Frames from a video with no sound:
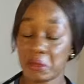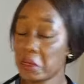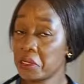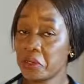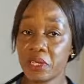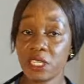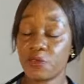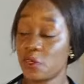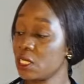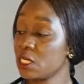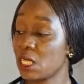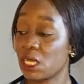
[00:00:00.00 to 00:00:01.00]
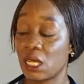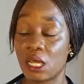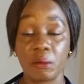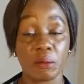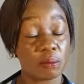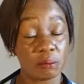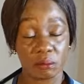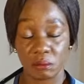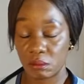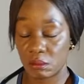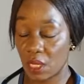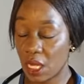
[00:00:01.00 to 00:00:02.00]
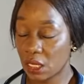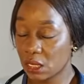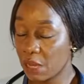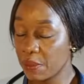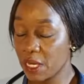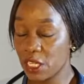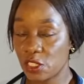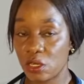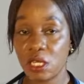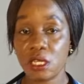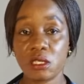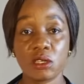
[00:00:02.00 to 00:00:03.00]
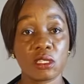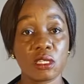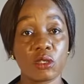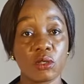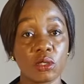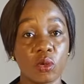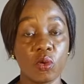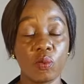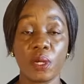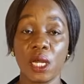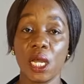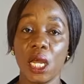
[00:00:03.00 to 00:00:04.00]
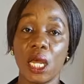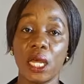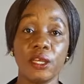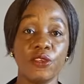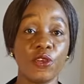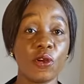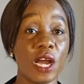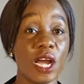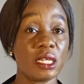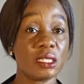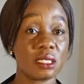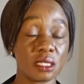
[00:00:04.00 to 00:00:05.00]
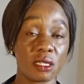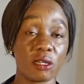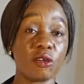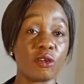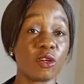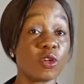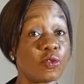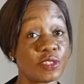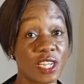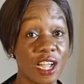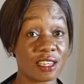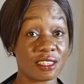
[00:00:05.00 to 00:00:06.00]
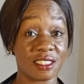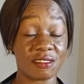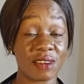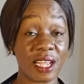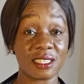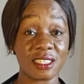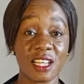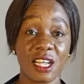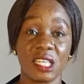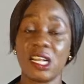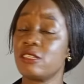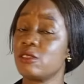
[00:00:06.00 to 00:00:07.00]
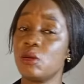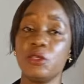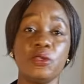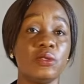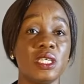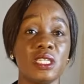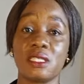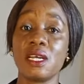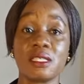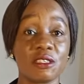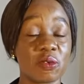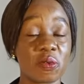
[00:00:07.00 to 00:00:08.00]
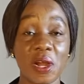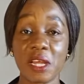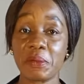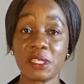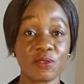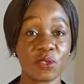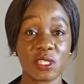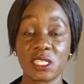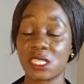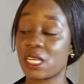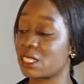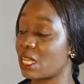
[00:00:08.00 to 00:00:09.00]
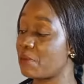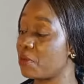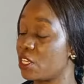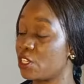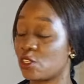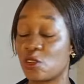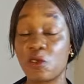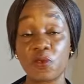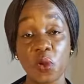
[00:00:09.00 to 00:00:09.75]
All you need for this examination is your stethoscope, your hands, gloved hand, right? That's all you need. That's the requirement for this examination.